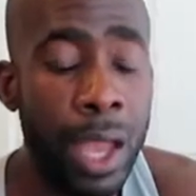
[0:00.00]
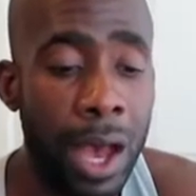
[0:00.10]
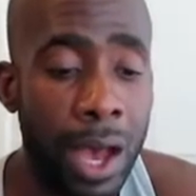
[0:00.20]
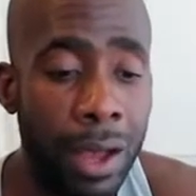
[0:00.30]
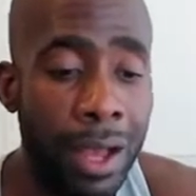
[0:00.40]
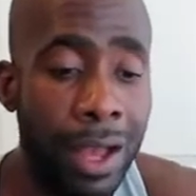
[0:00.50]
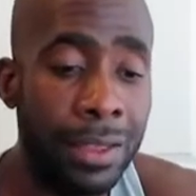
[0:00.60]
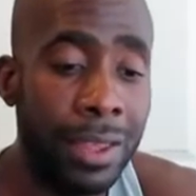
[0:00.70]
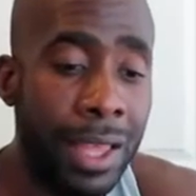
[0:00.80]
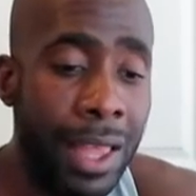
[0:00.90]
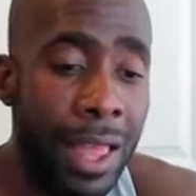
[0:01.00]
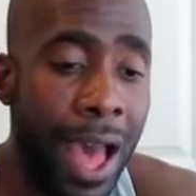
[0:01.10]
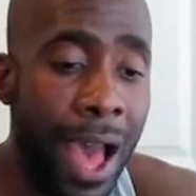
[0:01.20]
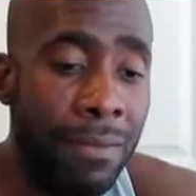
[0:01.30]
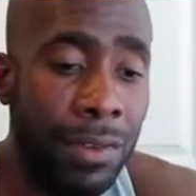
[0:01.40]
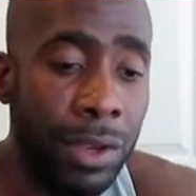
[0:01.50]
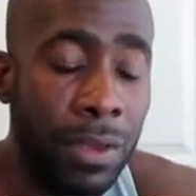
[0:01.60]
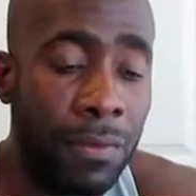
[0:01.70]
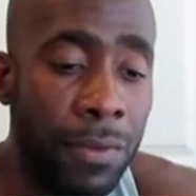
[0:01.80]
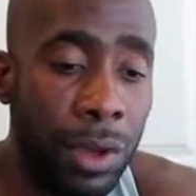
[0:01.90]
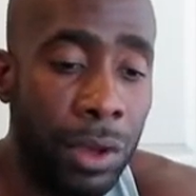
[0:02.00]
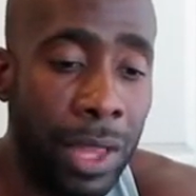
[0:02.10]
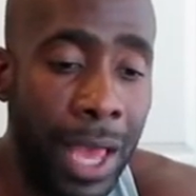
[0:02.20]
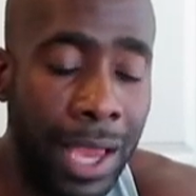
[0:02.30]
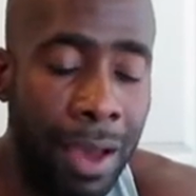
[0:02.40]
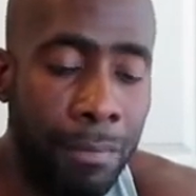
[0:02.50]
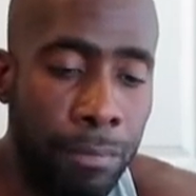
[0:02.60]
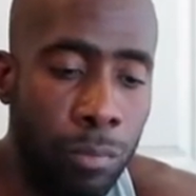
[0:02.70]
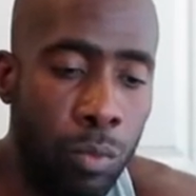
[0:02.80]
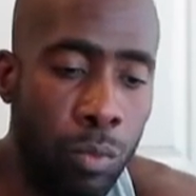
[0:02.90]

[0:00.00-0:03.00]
I really feel like I'm